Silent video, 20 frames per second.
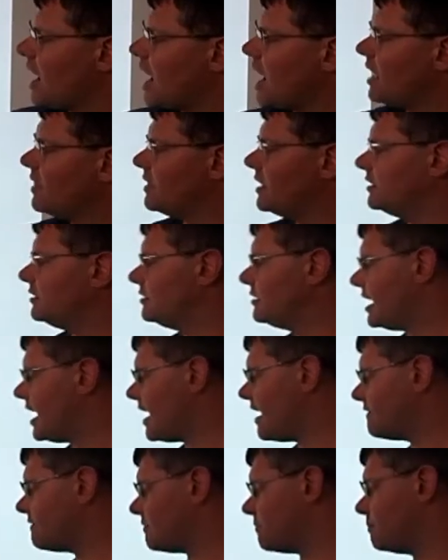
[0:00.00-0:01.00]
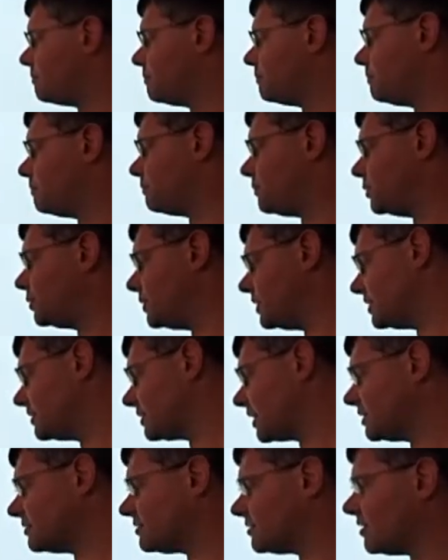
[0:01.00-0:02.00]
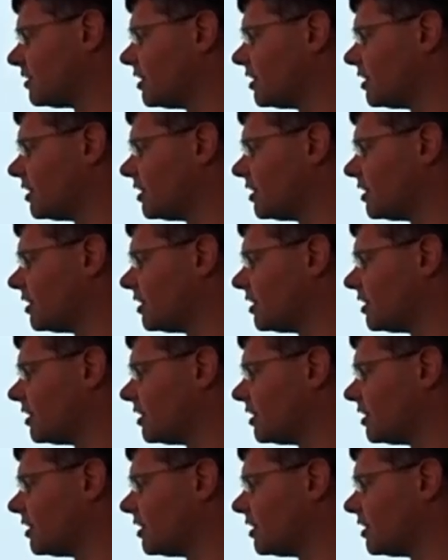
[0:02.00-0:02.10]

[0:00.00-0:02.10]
And then you have Boolean data